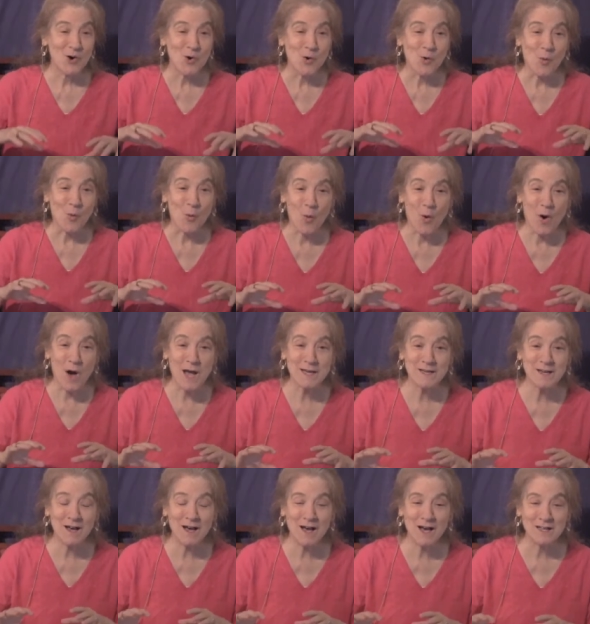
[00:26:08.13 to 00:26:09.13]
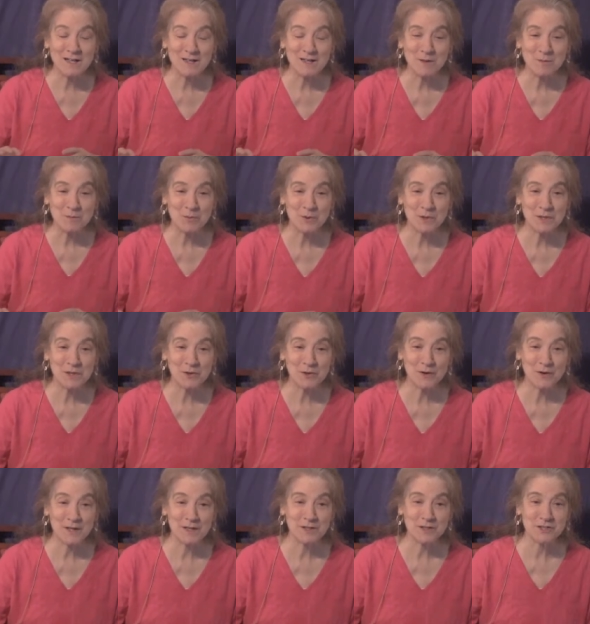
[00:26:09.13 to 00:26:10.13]
Why not put your
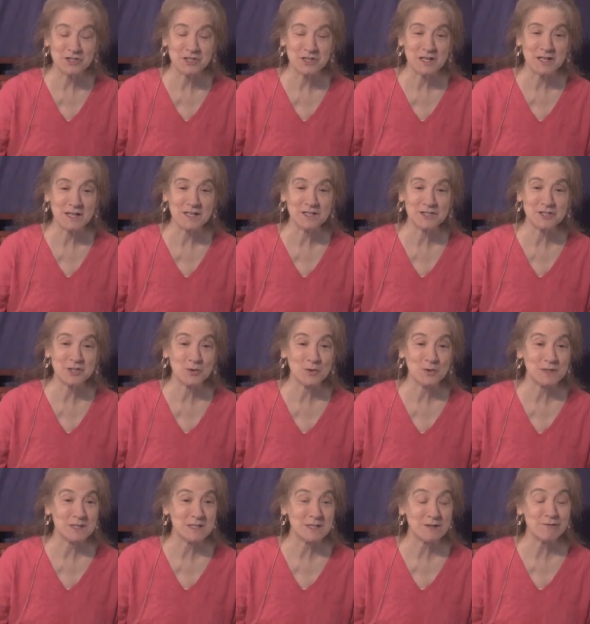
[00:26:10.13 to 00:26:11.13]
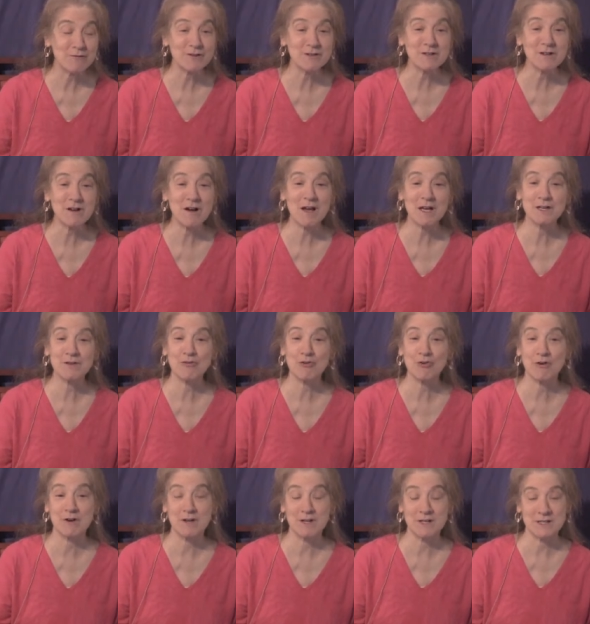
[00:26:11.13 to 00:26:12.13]
energy into a different kind of
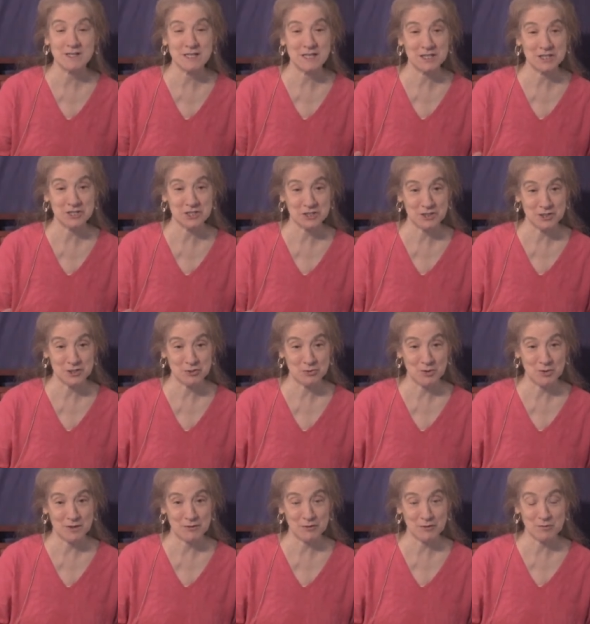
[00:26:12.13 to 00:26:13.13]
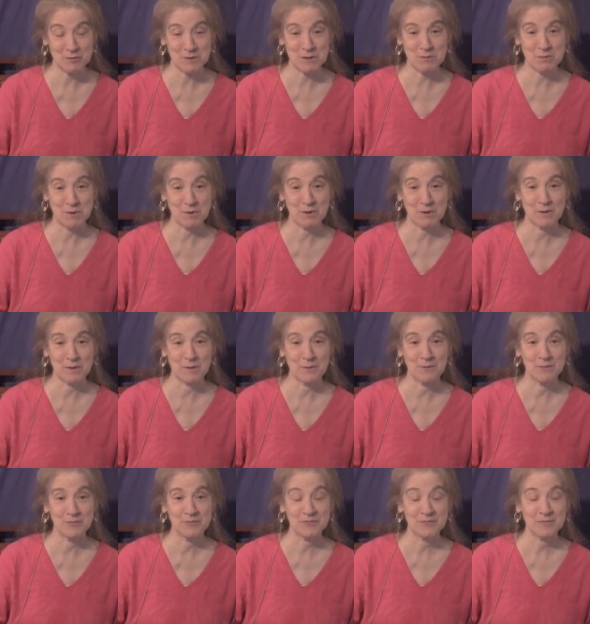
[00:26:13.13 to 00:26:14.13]
orientation to other people?
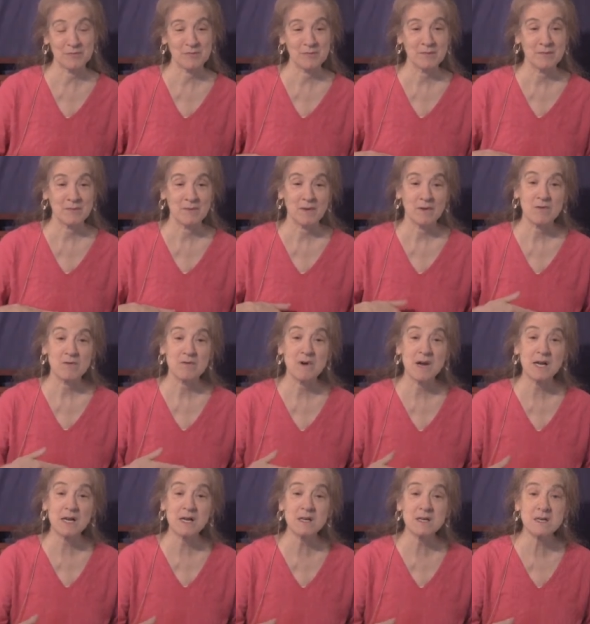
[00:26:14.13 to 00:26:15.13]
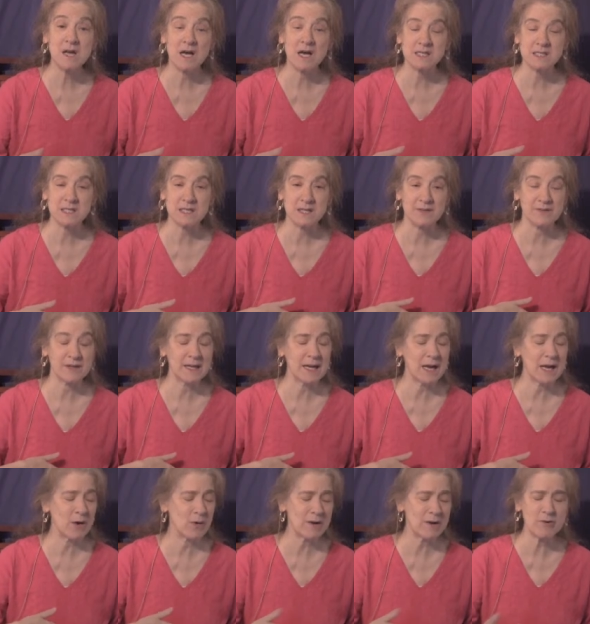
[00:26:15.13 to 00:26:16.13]
Recognizing that
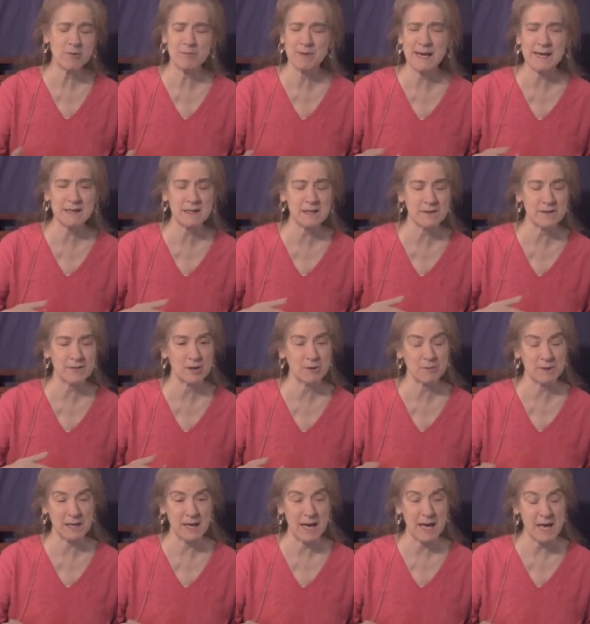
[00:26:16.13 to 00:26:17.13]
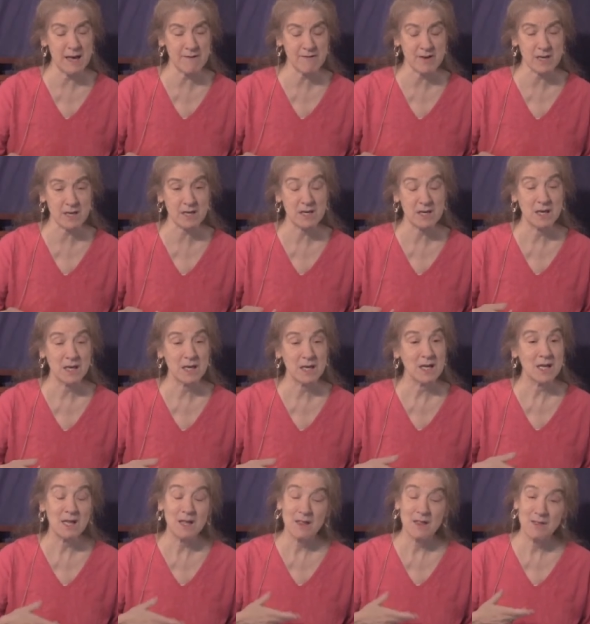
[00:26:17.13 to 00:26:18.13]
however badly they're behaving,
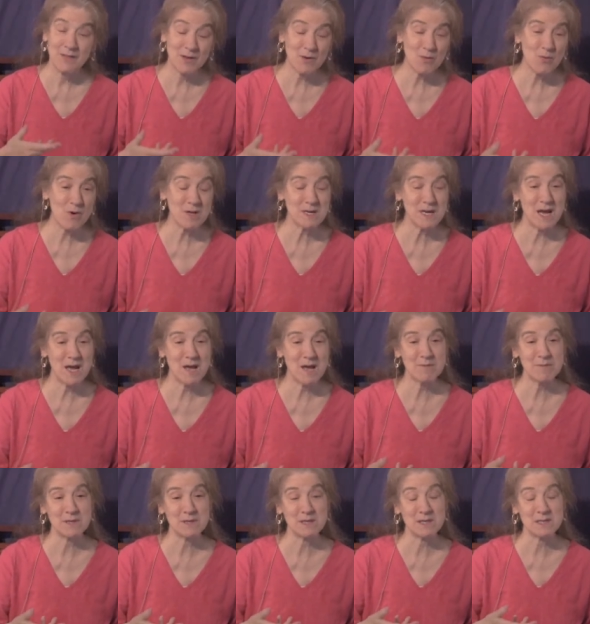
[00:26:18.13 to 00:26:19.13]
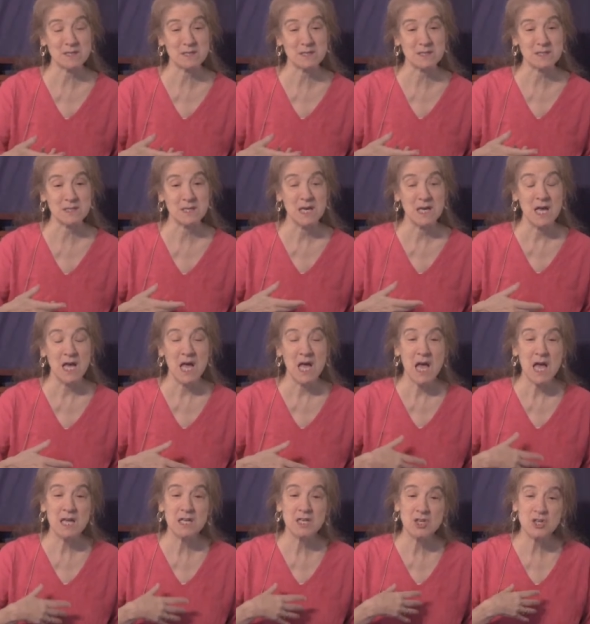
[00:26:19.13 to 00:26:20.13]
they want happiness.
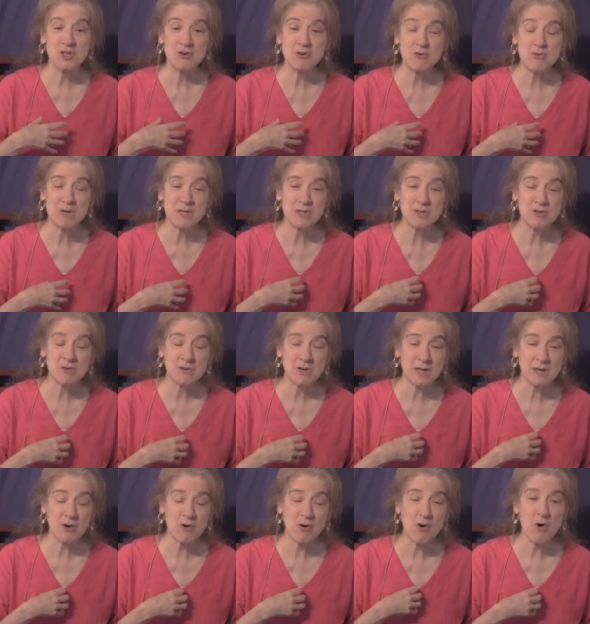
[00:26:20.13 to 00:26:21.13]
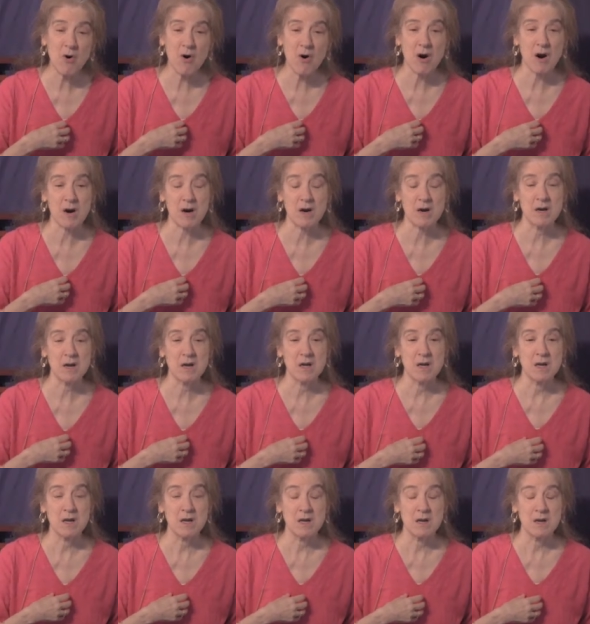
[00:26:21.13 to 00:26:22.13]
And you in your core
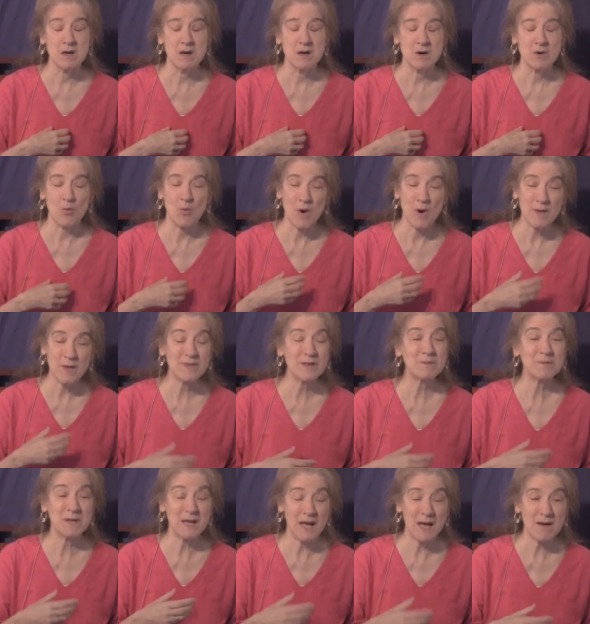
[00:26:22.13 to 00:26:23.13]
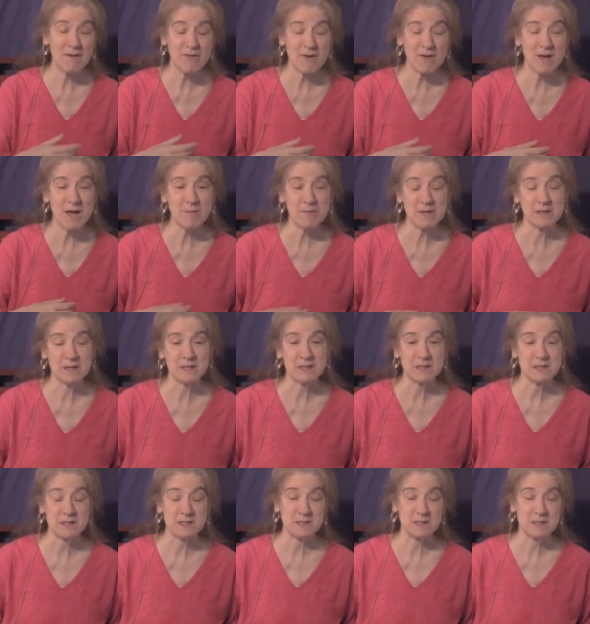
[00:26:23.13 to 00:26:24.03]
want them to have happiness